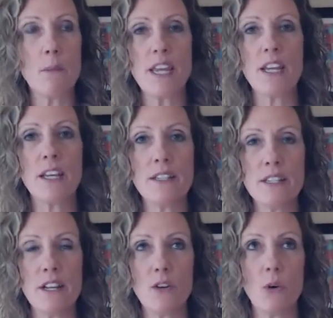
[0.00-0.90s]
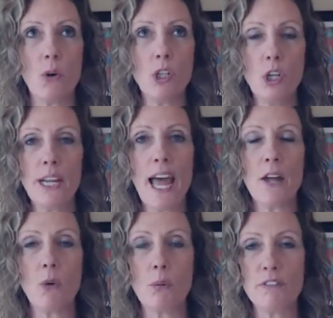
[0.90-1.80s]
can consider or look at
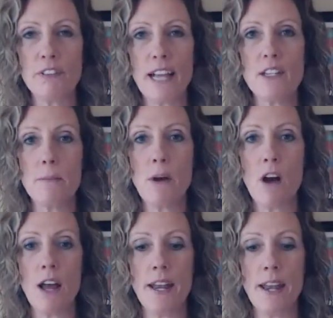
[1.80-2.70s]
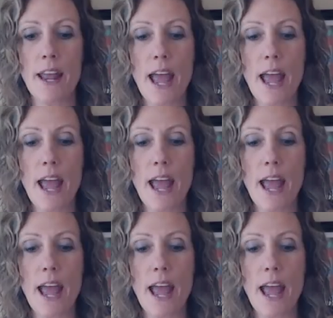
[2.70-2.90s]
or reflect upon